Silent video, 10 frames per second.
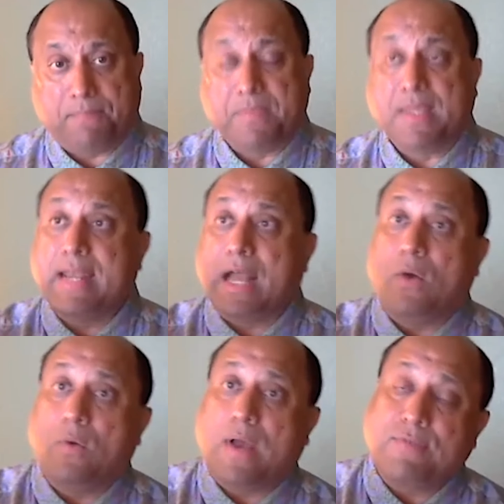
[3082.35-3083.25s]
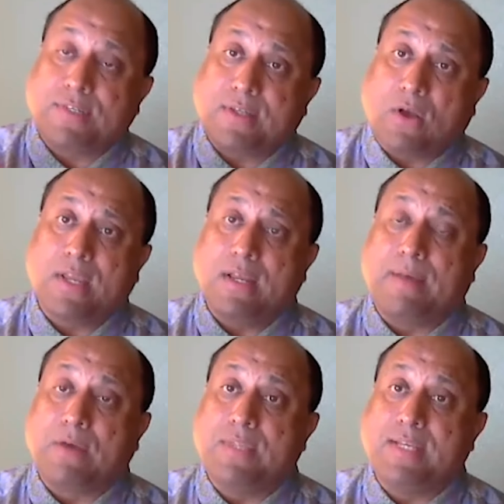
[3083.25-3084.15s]
Now, I was talking
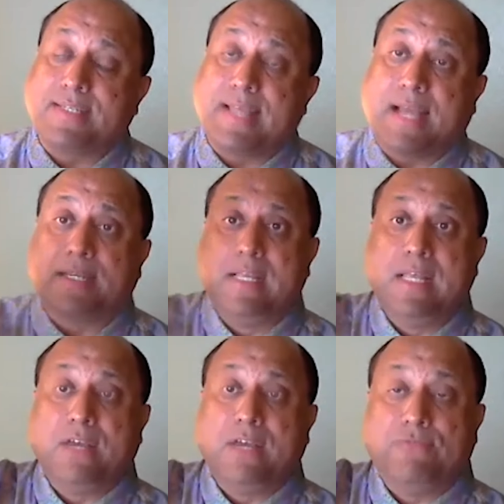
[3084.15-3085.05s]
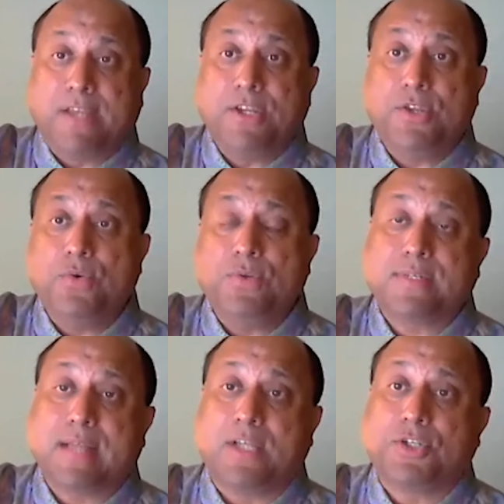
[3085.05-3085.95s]
about this, that when you
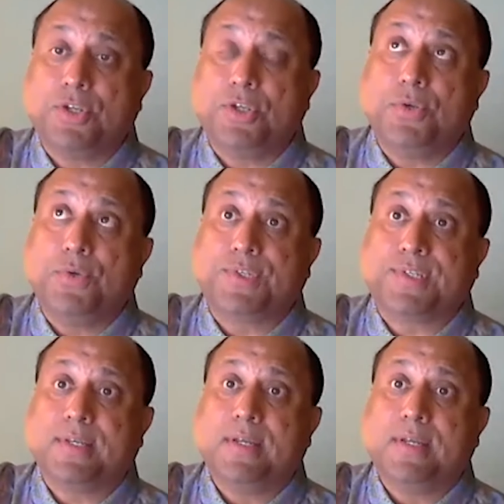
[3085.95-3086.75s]
start to use